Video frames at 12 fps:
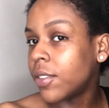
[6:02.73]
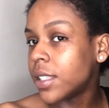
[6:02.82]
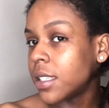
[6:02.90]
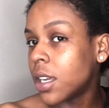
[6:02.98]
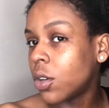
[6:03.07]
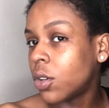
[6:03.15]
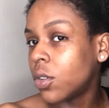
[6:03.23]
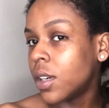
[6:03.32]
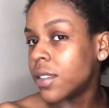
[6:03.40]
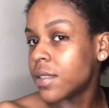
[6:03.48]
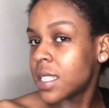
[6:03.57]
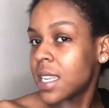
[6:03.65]
total
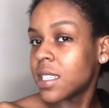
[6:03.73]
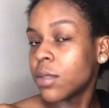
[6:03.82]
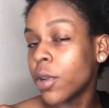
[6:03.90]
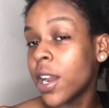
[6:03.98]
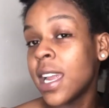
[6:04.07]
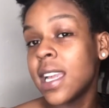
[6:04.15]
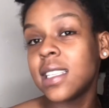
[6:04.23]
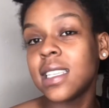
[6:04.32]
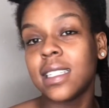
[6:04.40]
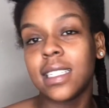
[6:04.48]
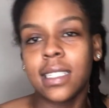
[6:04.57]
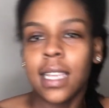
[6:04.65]
of 6 braids in
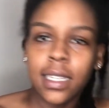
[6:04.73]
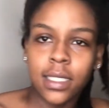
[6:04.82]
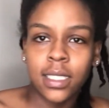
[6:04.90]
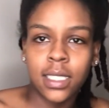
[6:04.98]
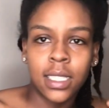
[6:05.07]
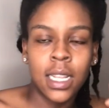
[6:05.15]
a section.